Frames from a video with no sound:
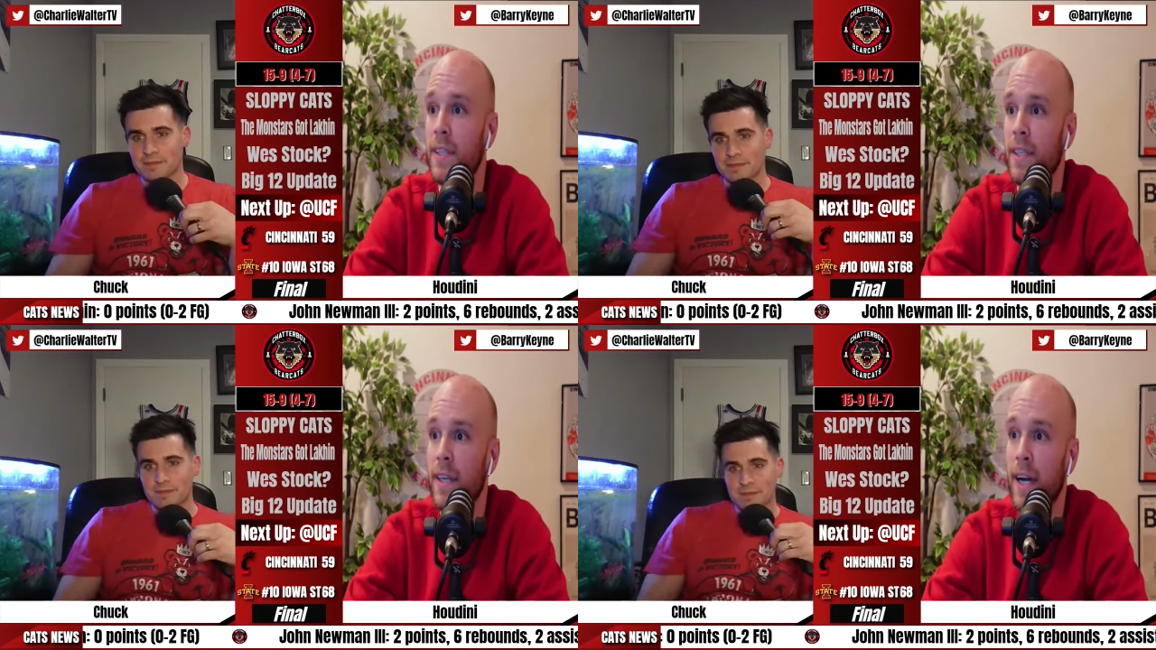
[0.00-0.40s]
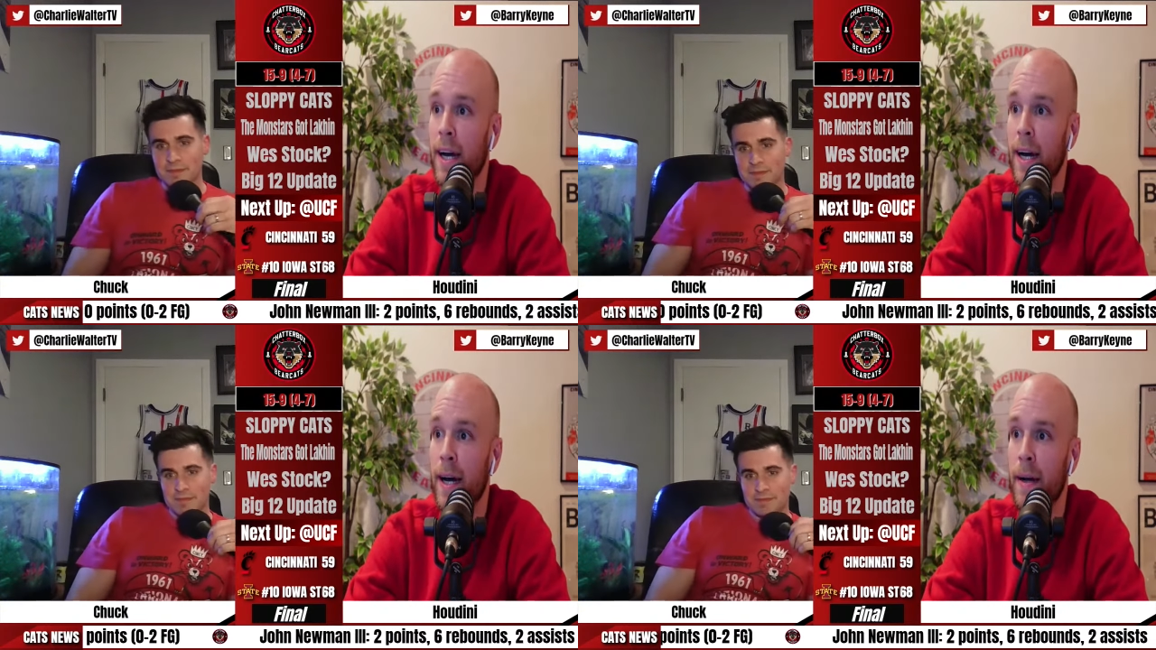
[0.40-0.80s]

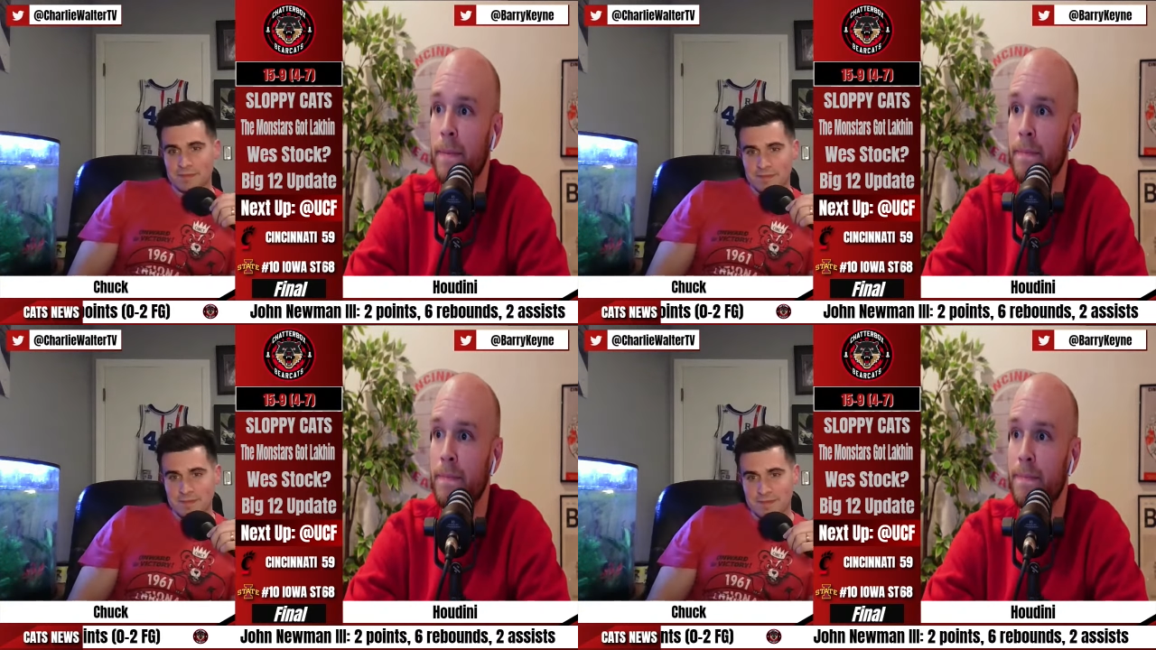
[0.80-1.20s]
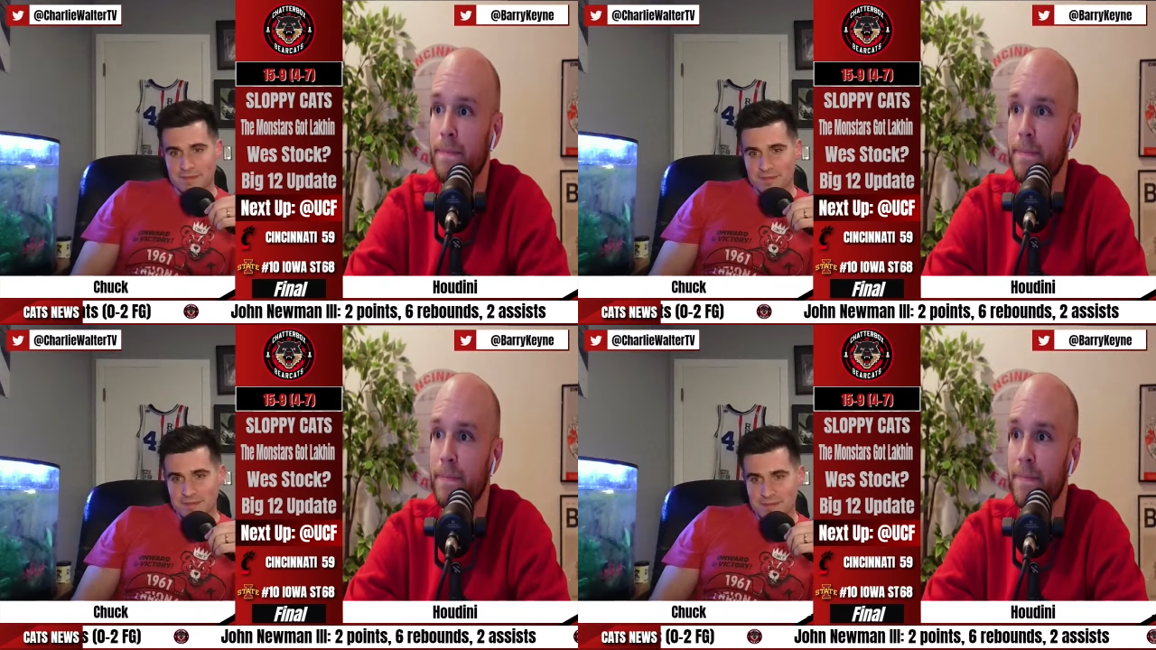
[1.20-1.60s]
Speaker 1: Yeah,
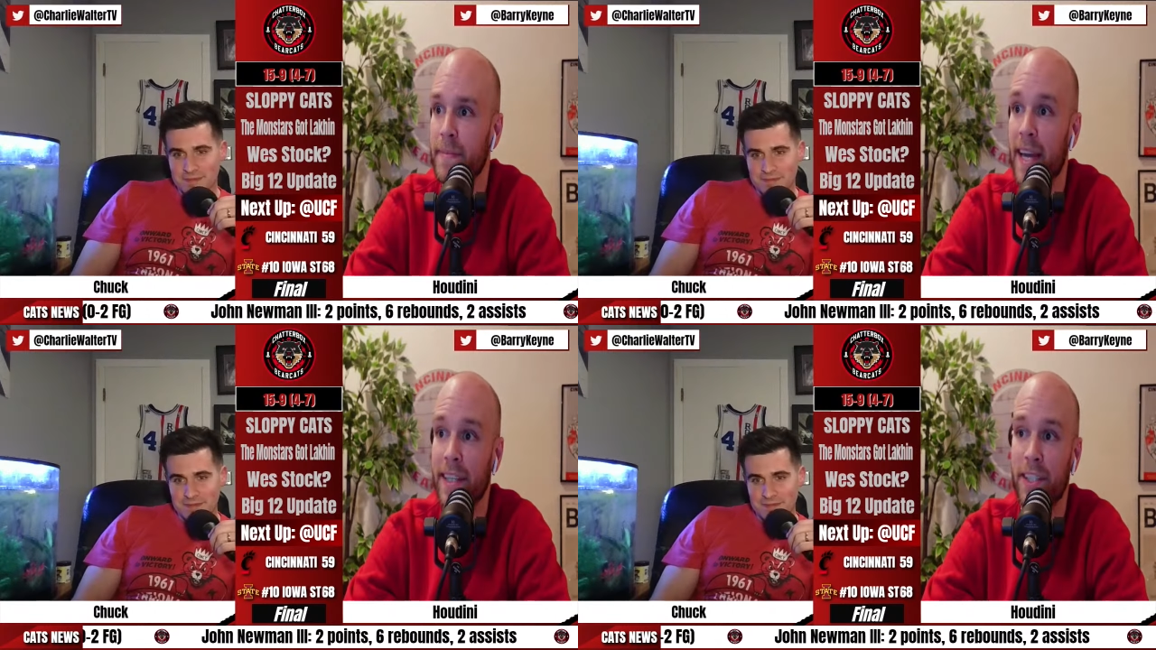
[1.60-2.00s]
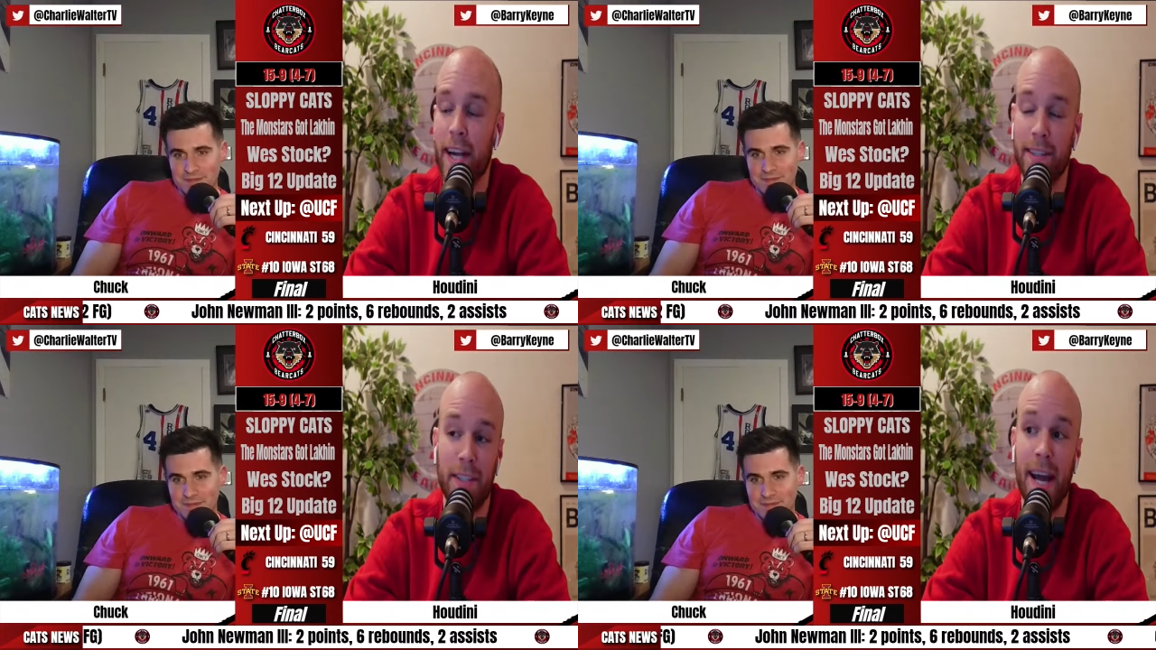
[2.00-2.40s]

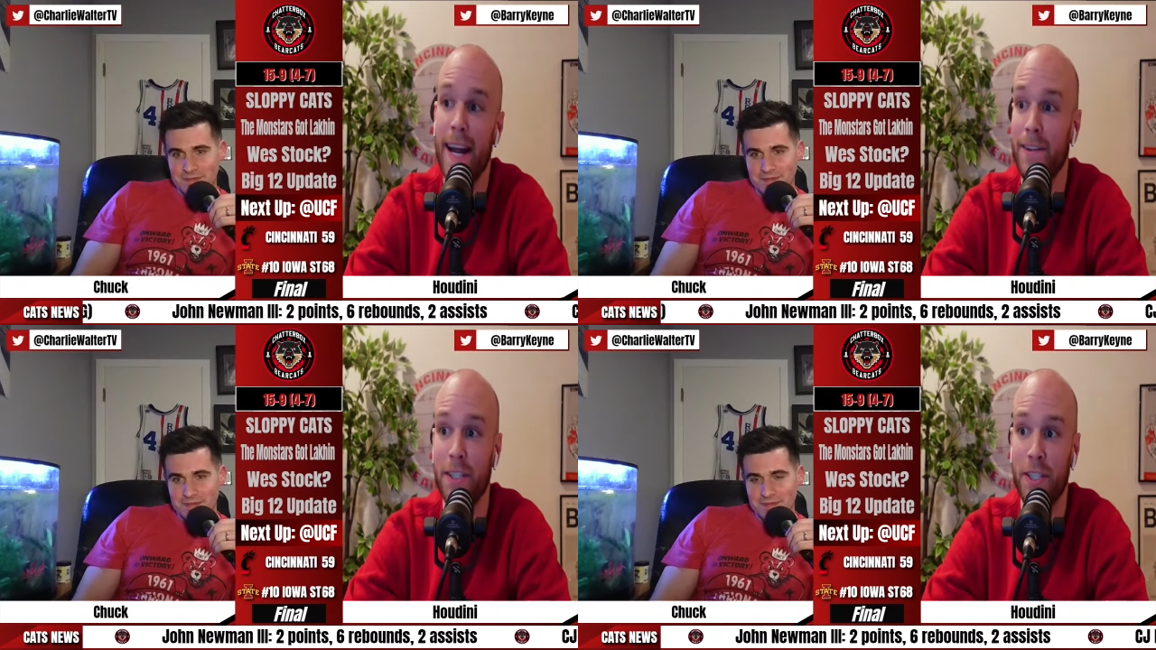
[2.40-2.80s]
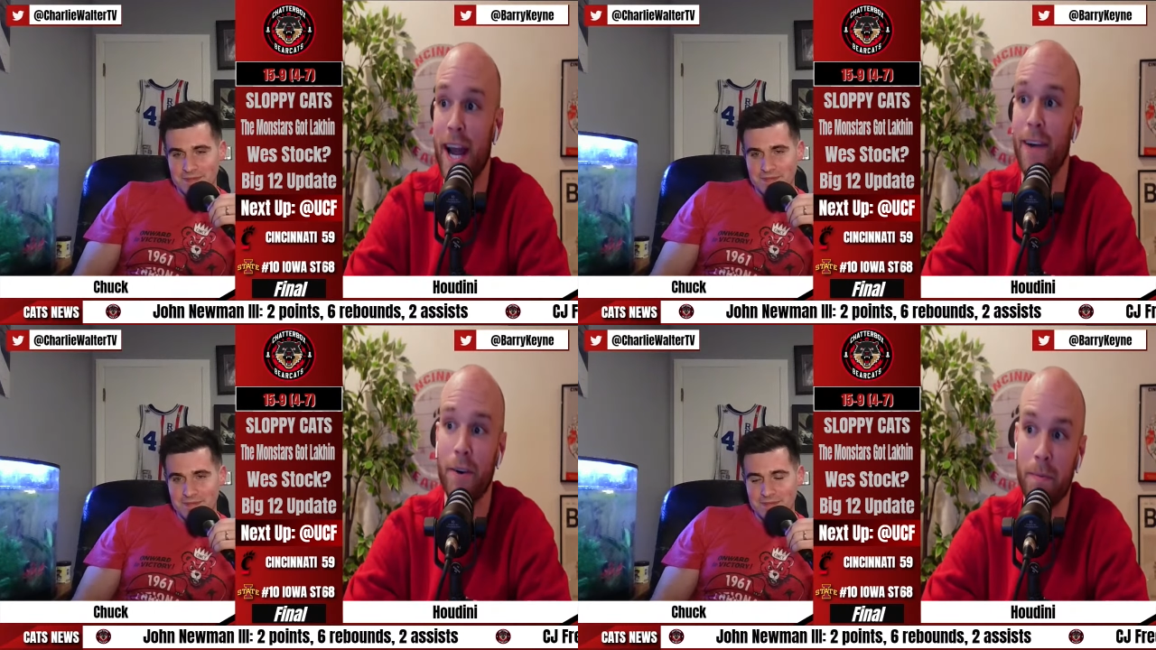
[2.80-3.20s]
shout out the
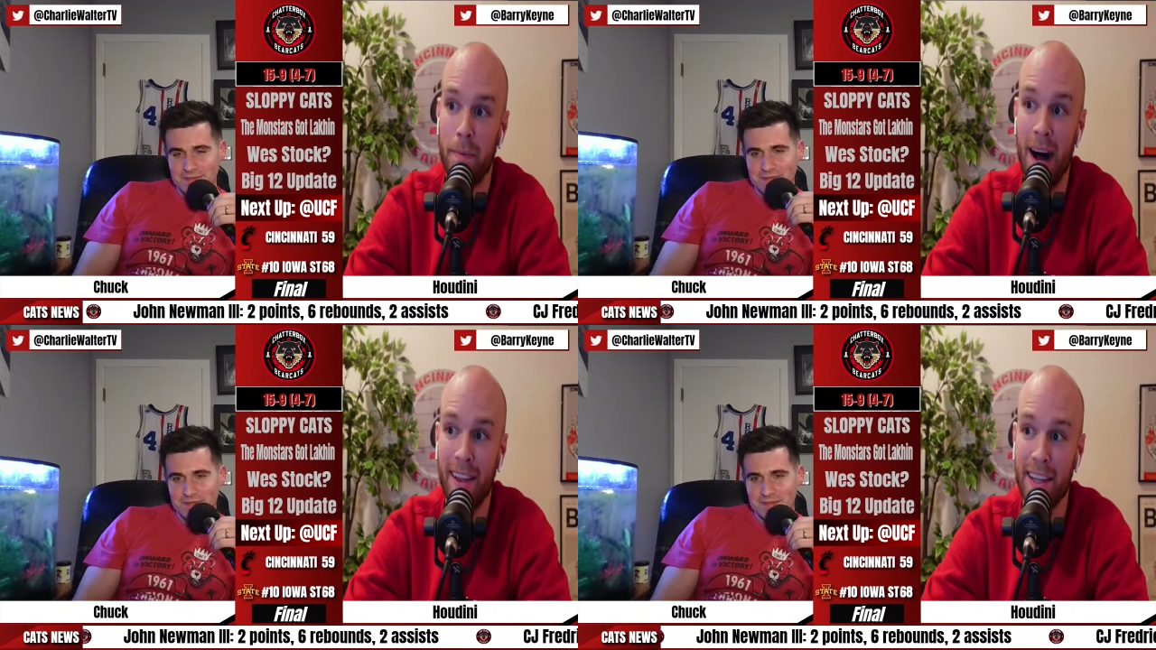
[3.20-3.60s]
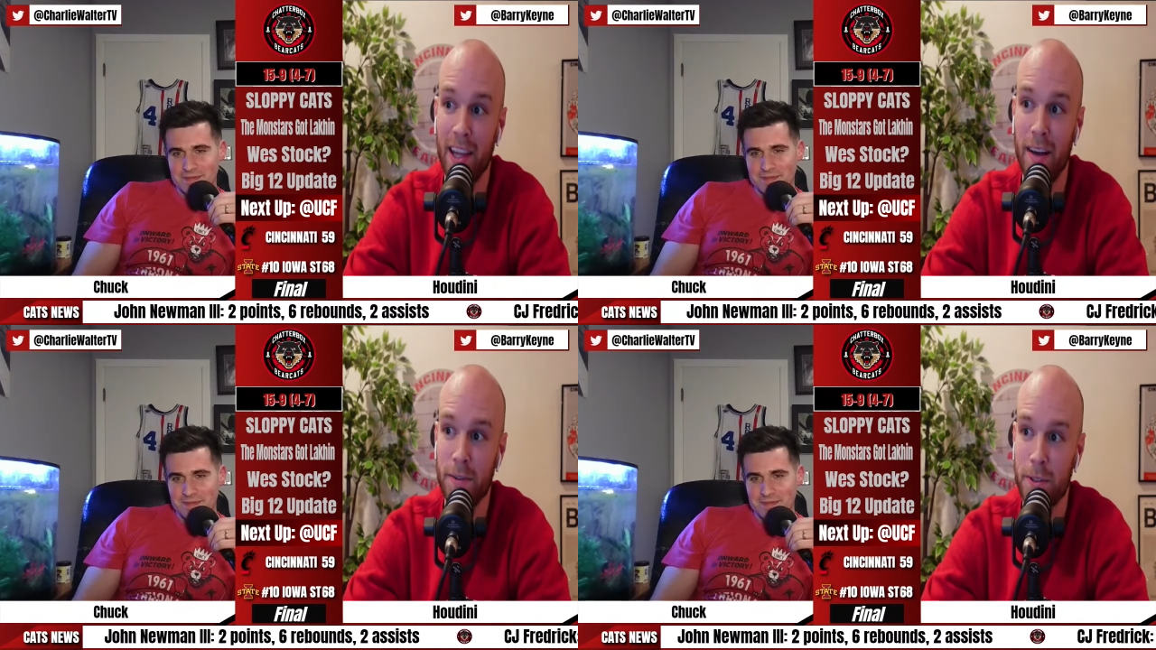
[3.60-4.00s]
chat room. Molly
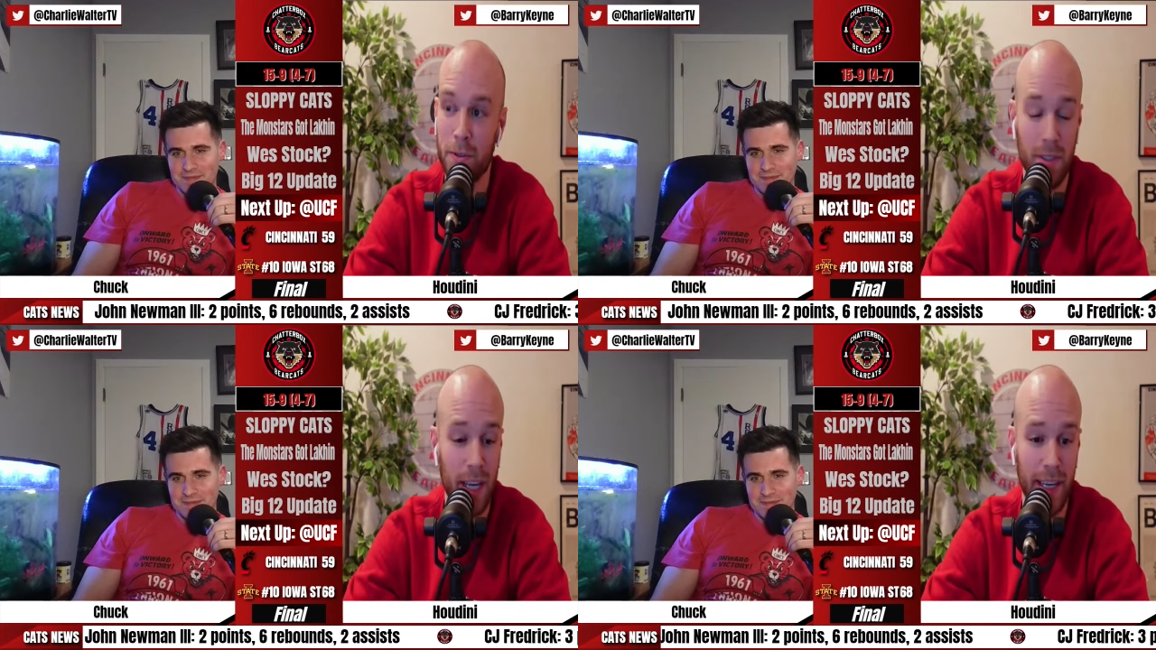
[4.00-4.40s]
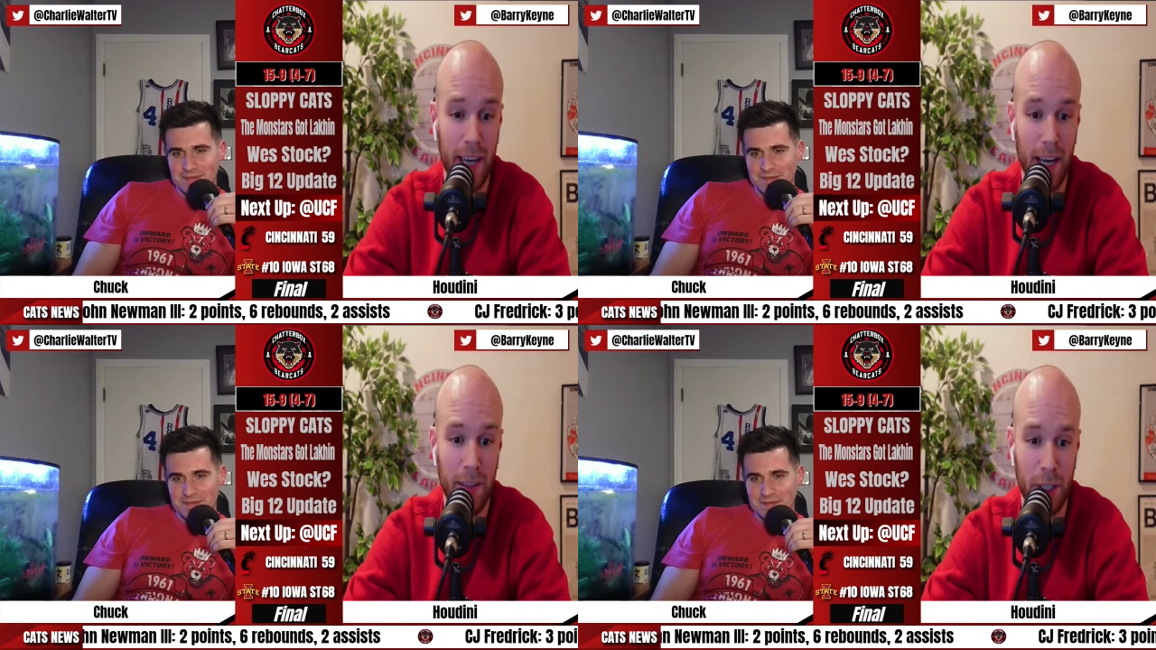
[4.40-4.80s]
loves when you say
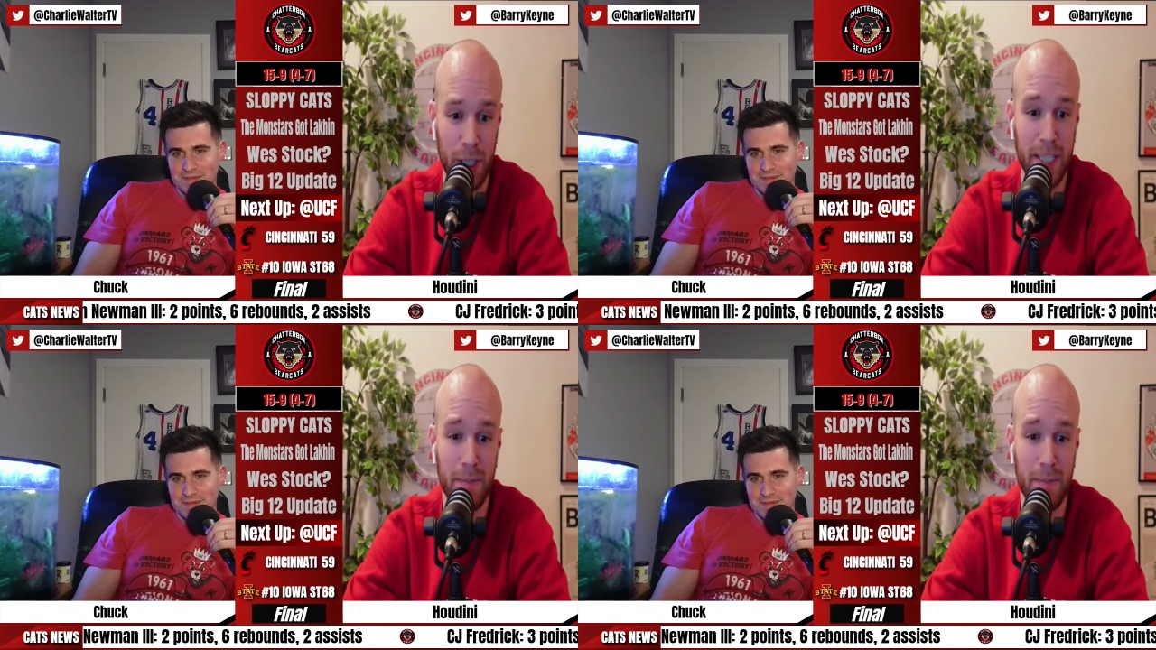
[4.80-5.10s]
the jizz